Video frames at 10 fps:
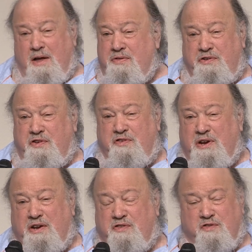this is
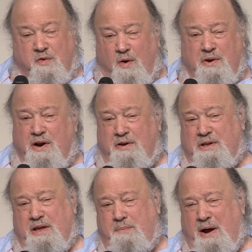an
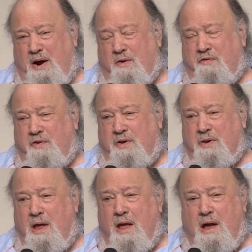extraordinarily
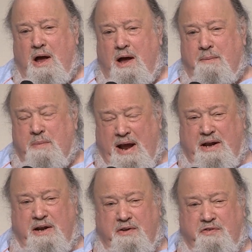powerful
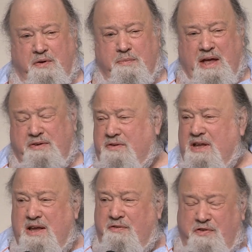mechanism that
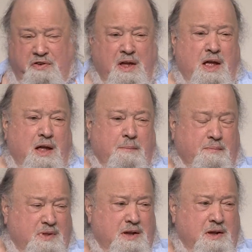leaves,
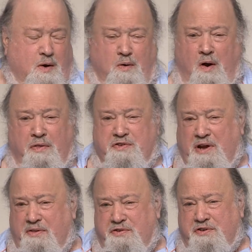all this
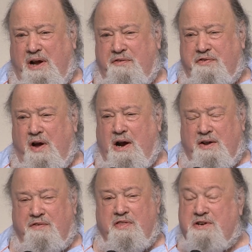other stuff kind
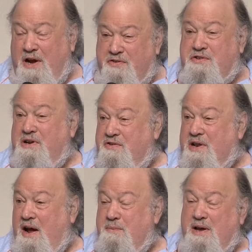of in the dust and is
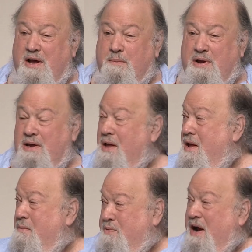now becoming
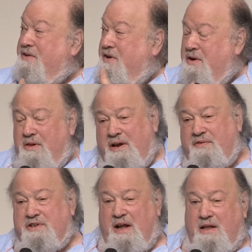practical. And
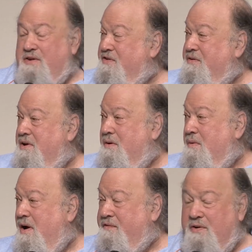Vitalik,
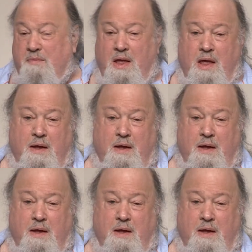often